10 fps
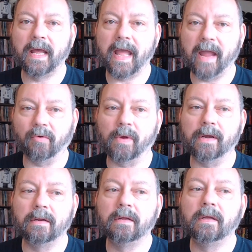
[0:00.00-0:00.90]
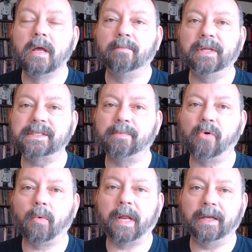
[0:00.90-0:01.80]
Hey everyone, please
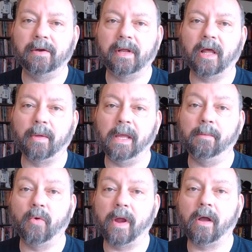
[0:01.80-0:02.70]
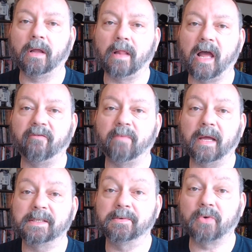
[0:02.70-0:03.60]
support what I do to help keep Greyhawk alive by
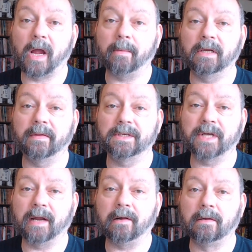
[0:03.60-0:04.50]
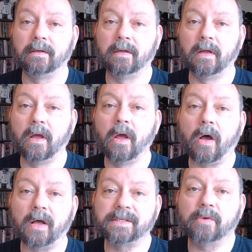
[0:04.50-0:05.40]
subscribing to the channel.
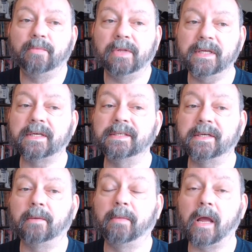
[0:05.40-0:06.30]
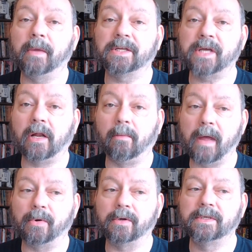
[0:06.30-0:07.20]
Also, please consider becoming a channel
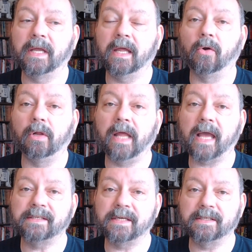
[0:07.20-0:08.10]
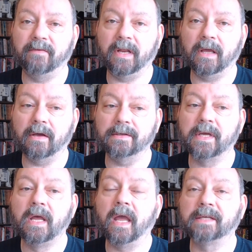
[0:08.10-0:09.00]
member to get early access to videos,
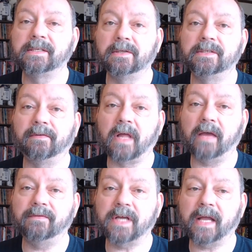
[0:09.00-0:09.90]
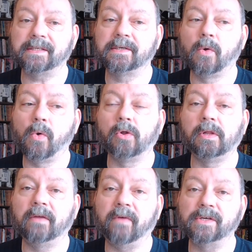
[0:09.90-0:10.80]
exclusive live chats,
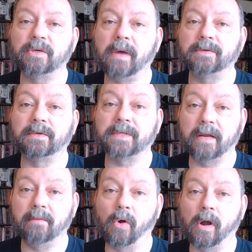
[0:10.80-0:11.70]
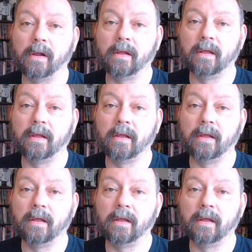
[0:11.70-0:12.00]
quarterly adventure modules, and more.